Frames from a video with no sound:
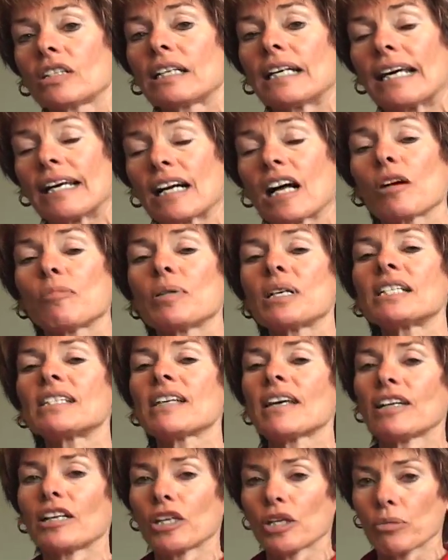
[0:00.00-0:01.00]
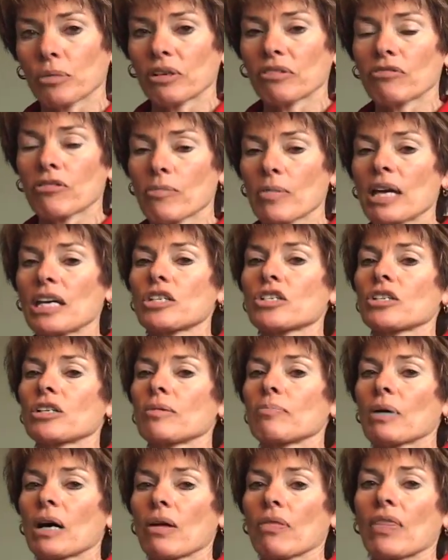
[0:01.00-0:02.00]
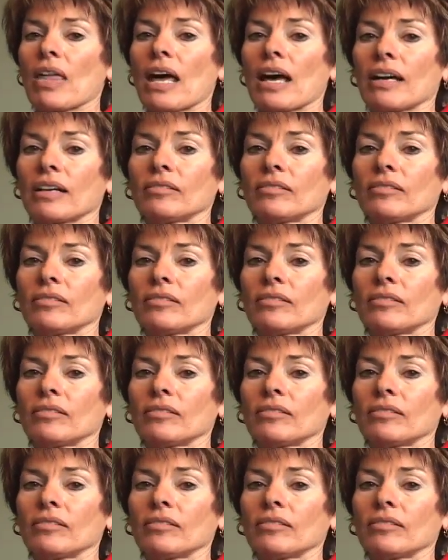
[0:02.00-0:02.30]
and I'll be sending you information about that.